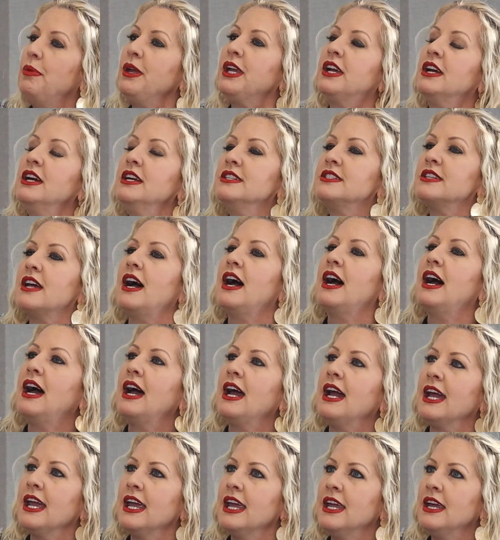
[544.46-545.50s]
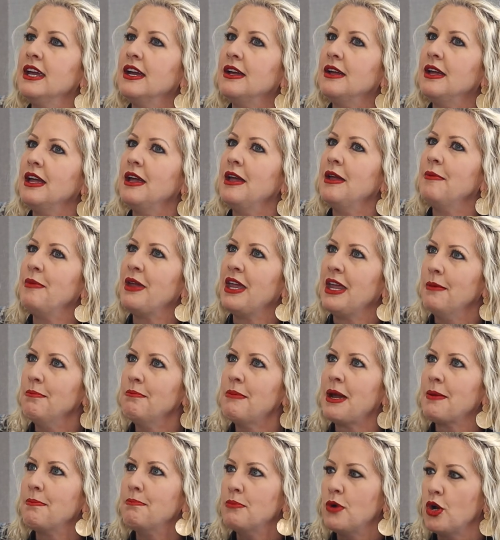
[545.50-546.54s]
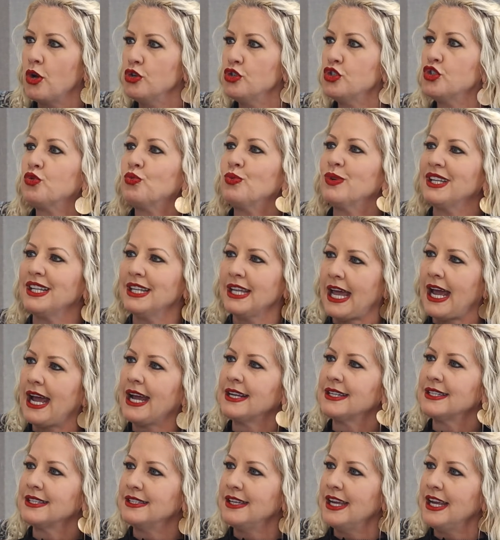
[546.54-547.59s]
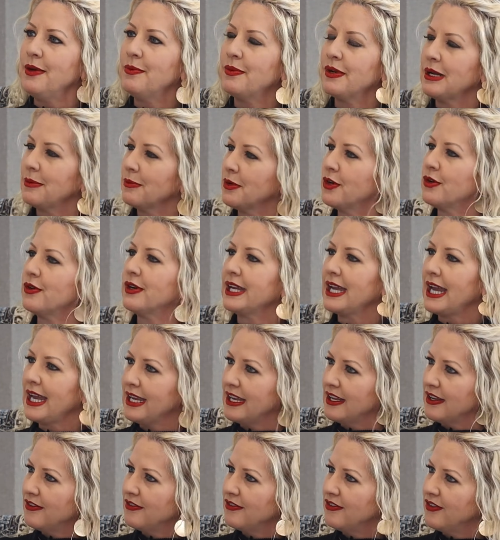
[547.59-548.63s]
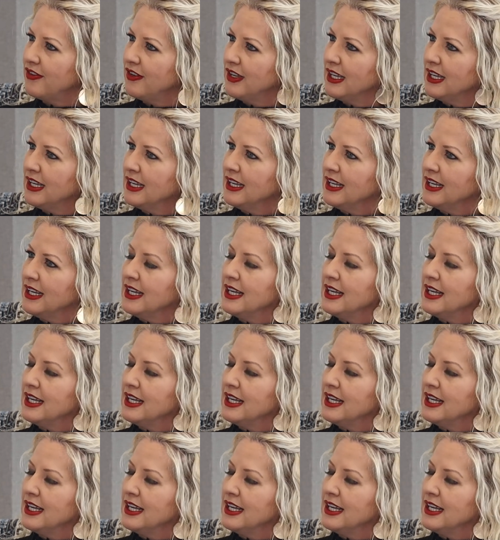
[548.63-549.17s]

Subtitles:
Because I am in my most relaxed state when I'm creative. Mm-hmm.